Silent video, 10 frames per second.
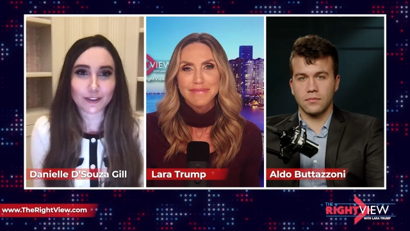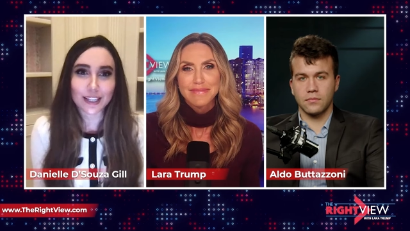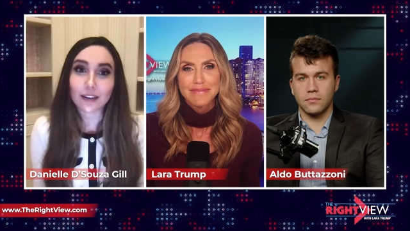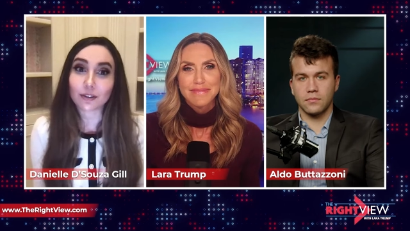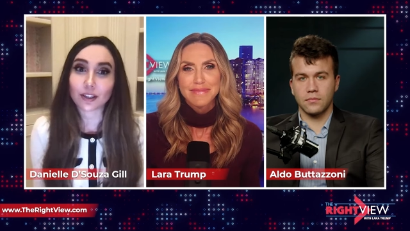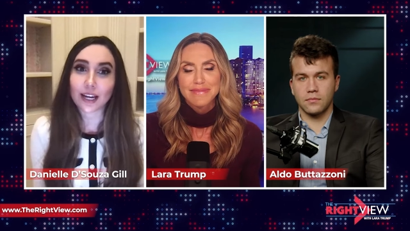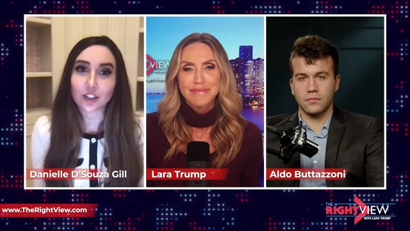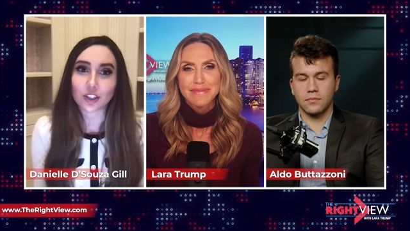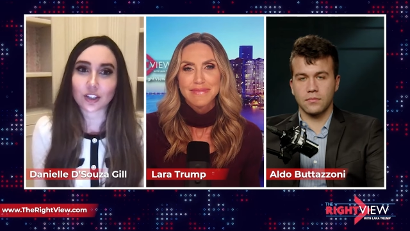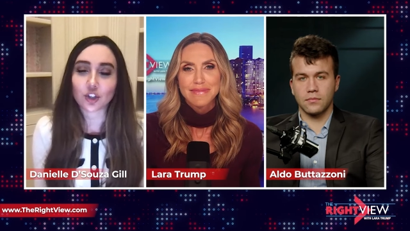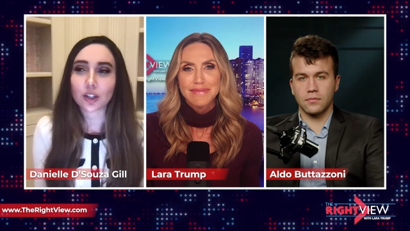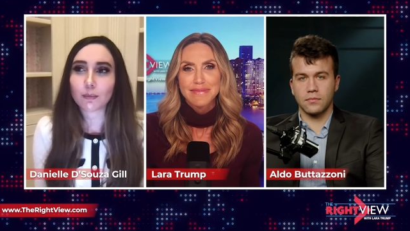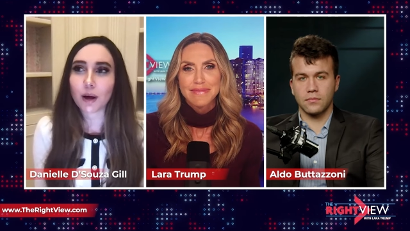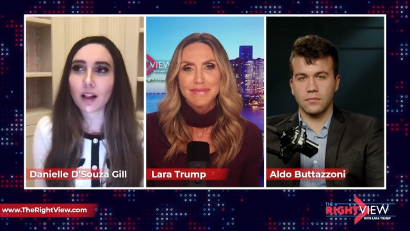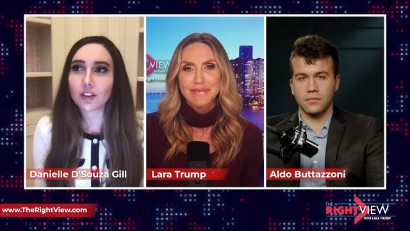Speaker 1: of segregation.
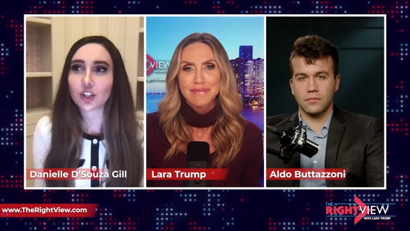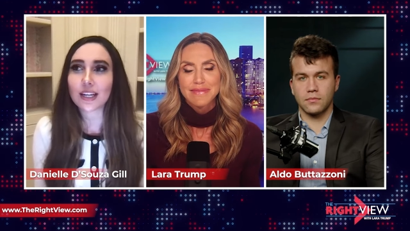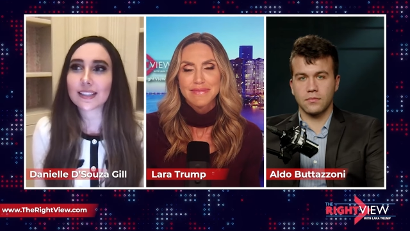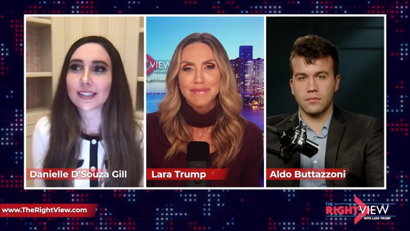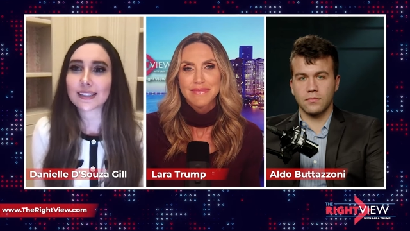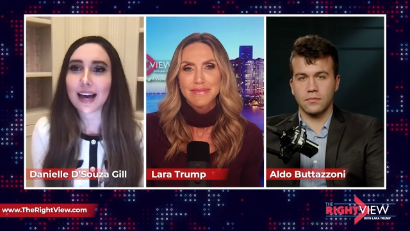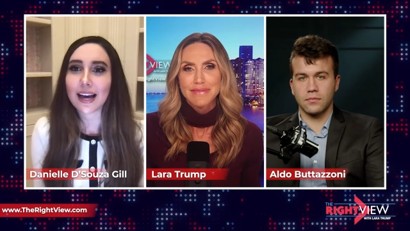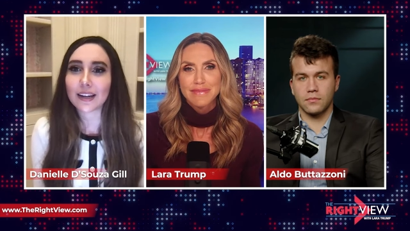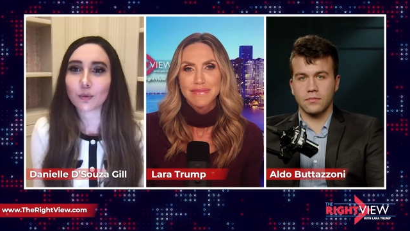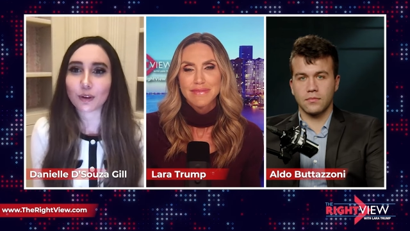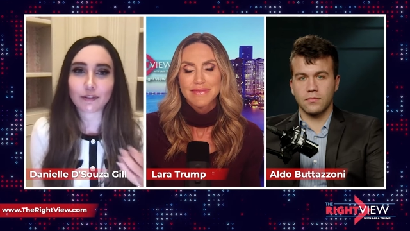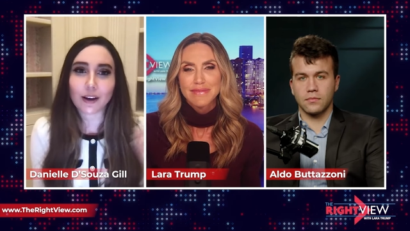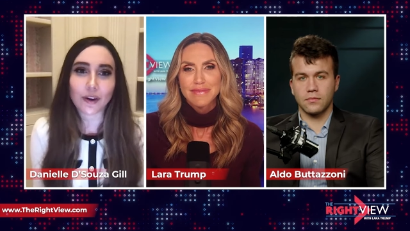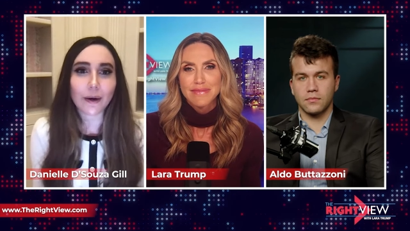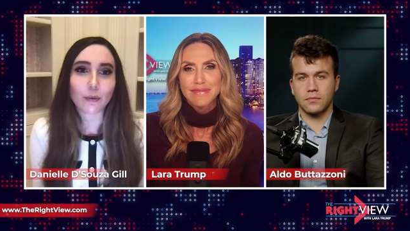She apologizes that we
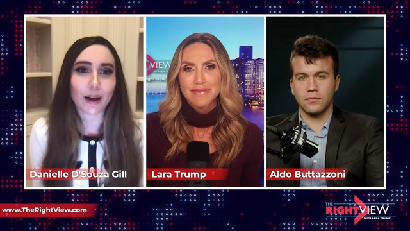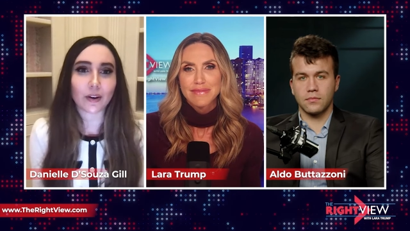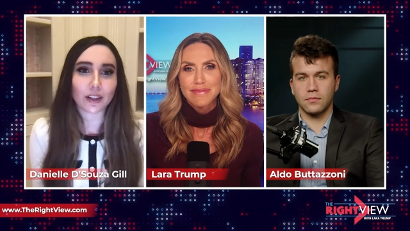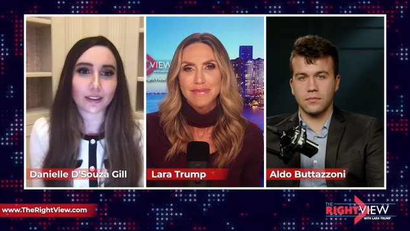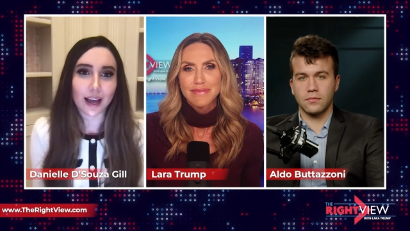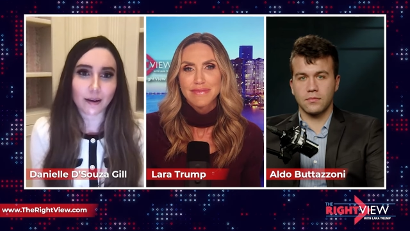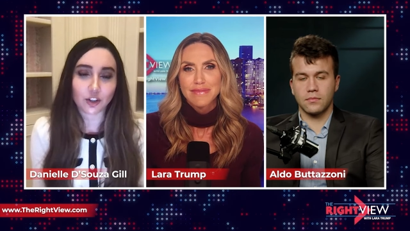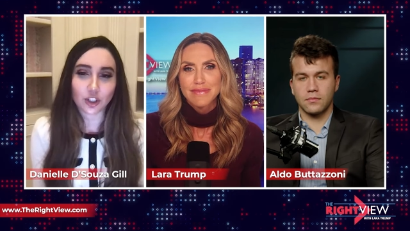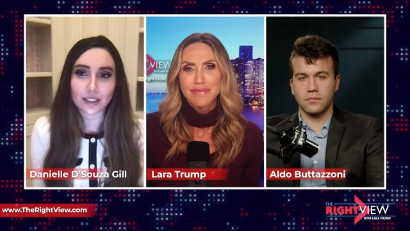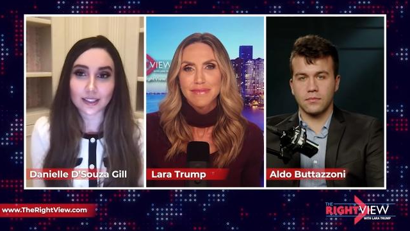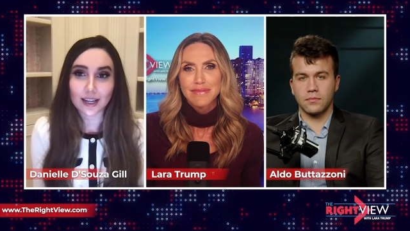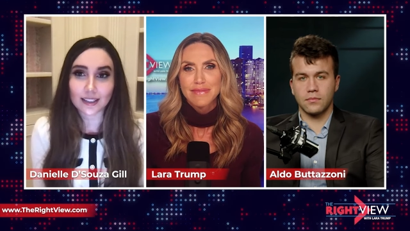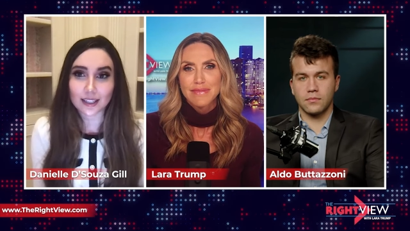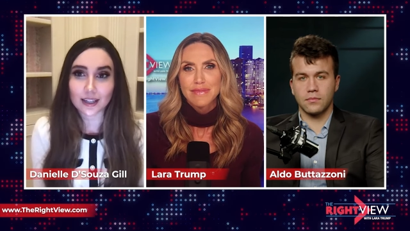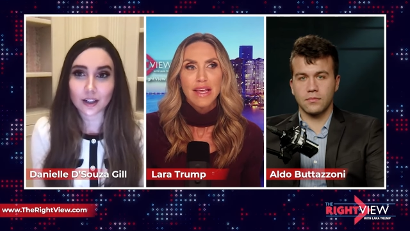found out about it, that she
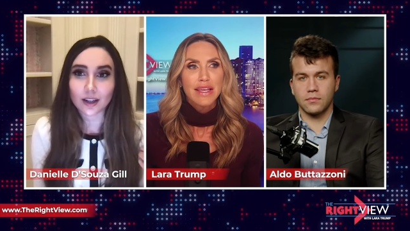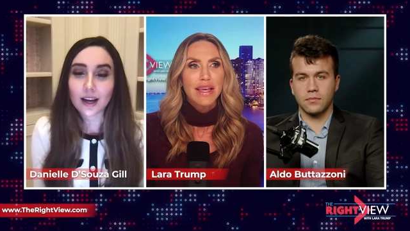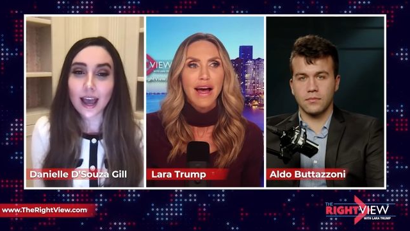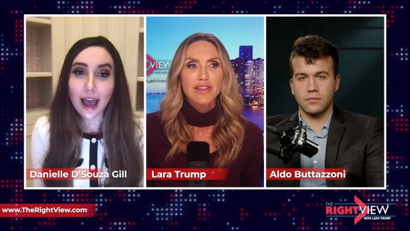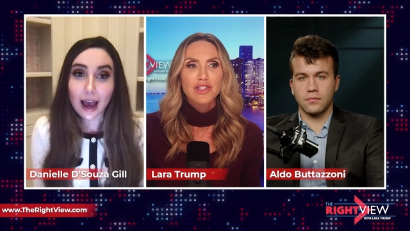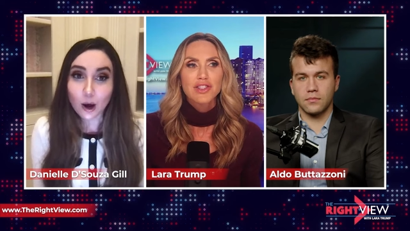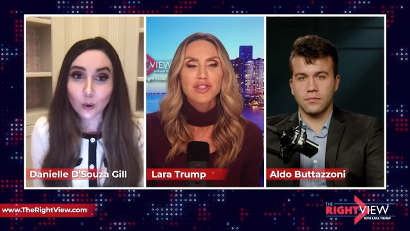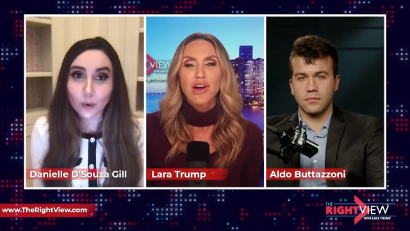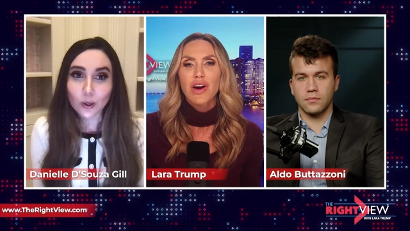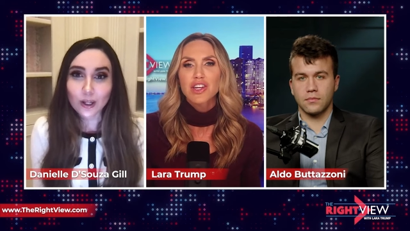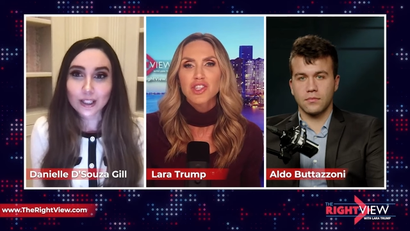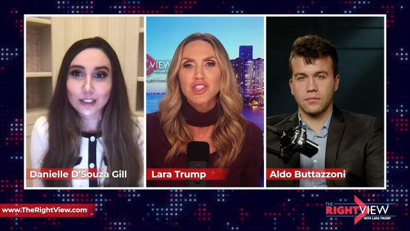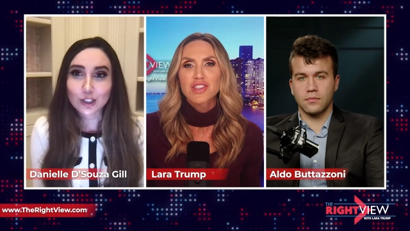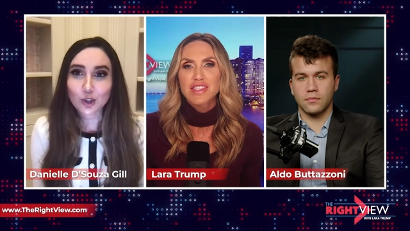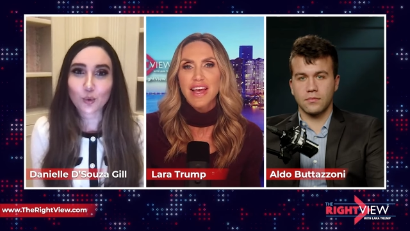sent it.
Speaker 2: Yeah, she's sorry
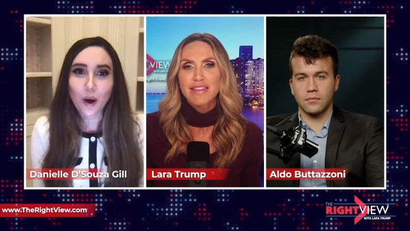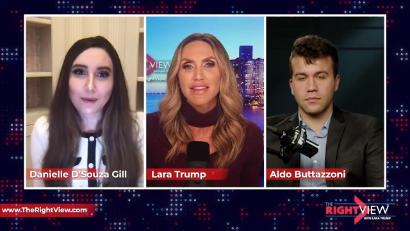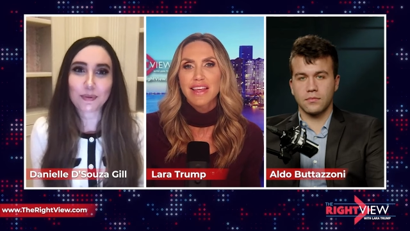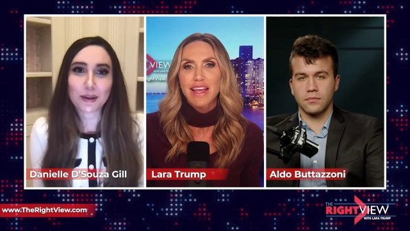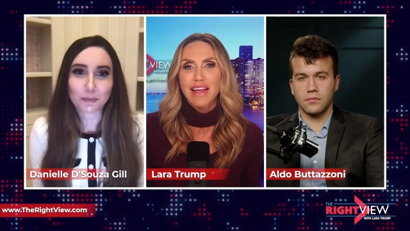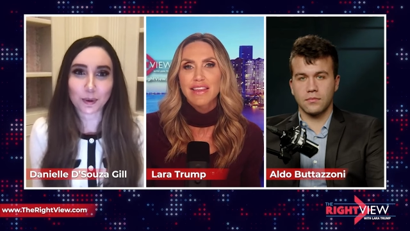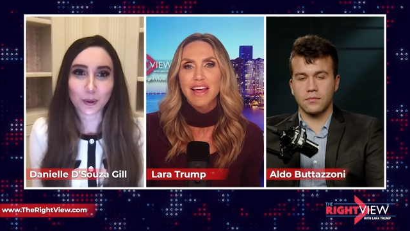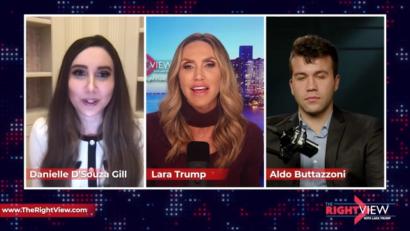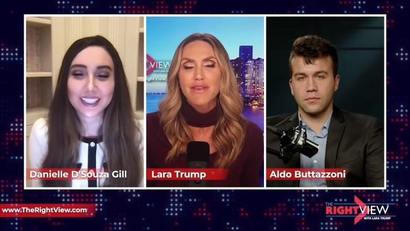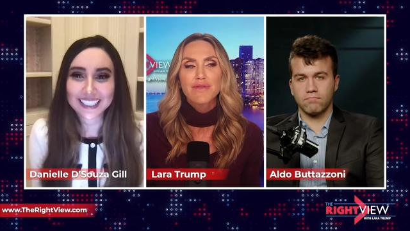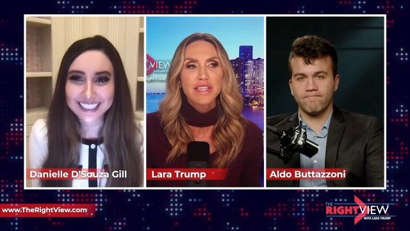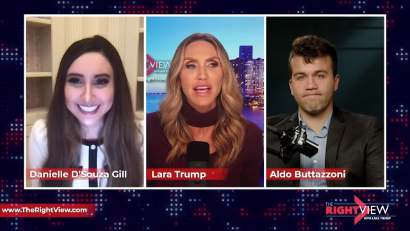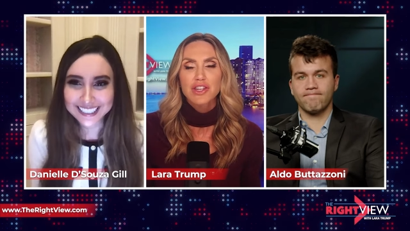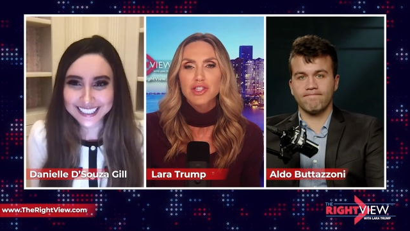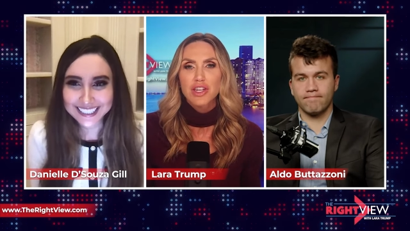she sent the the
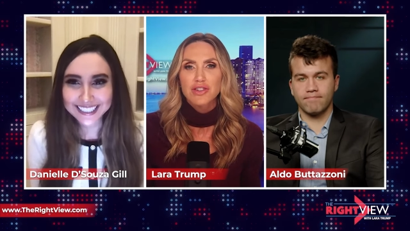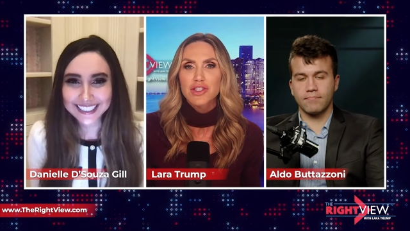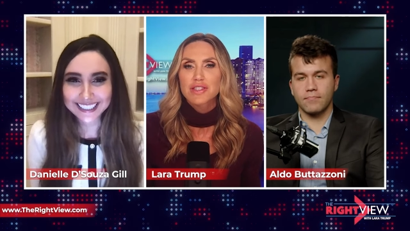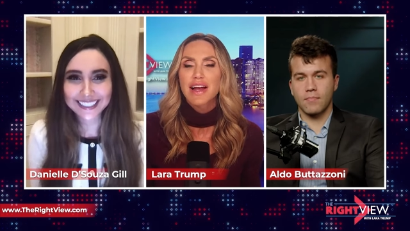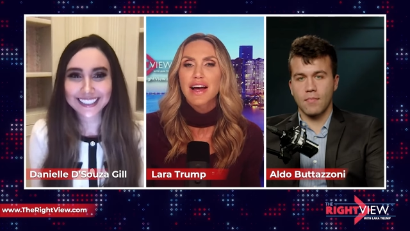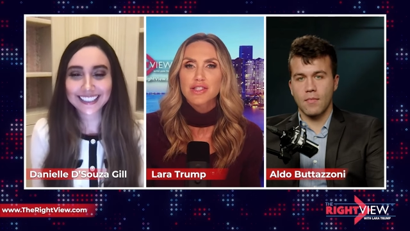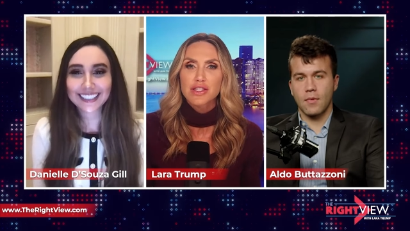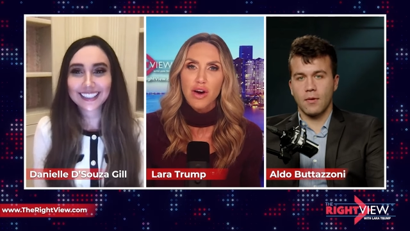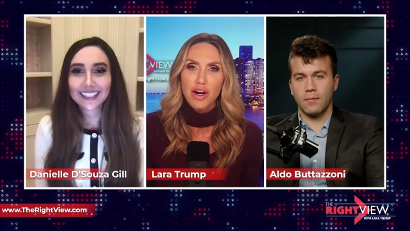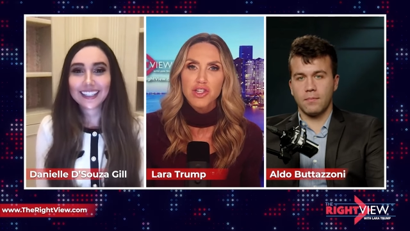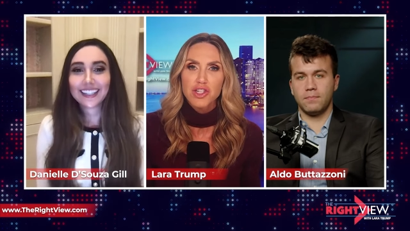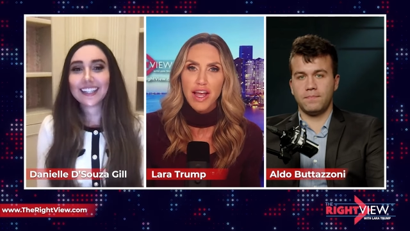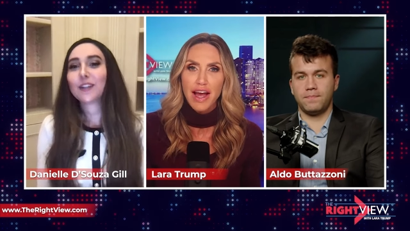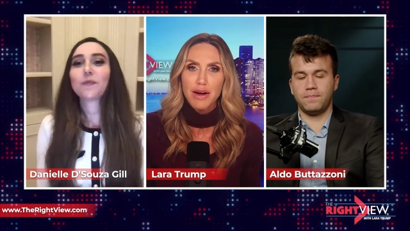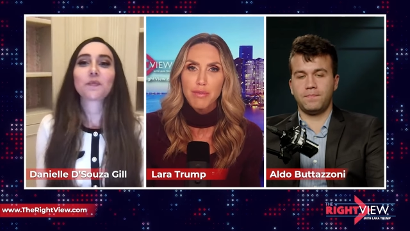invitation. She's not sorry
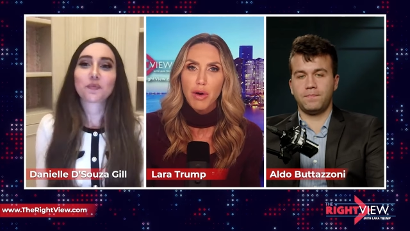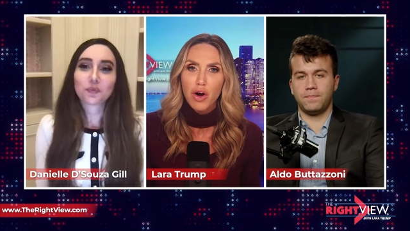she had a